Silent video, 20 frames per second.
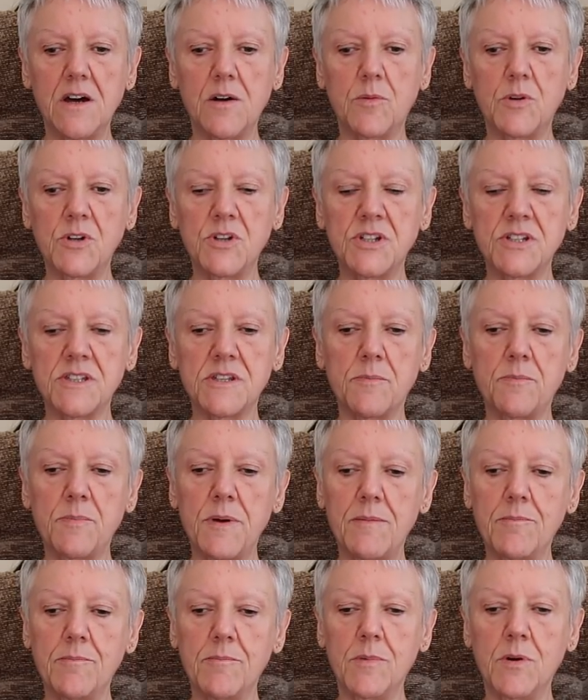which is a
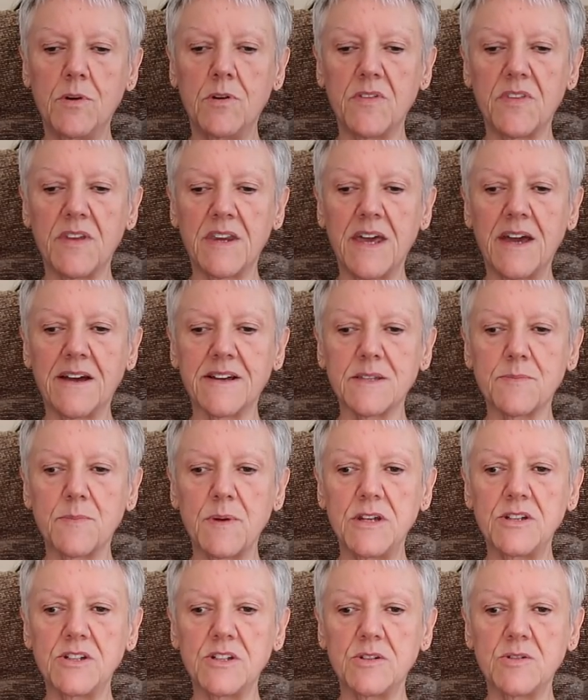bit more than hex
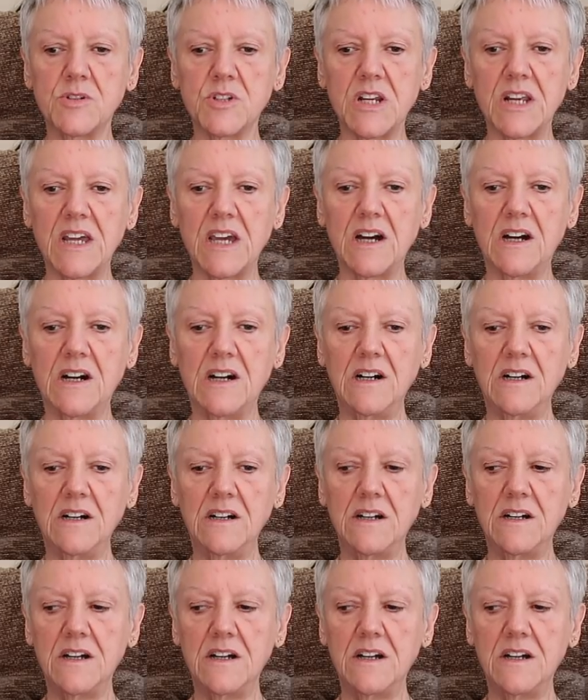Bs usually are.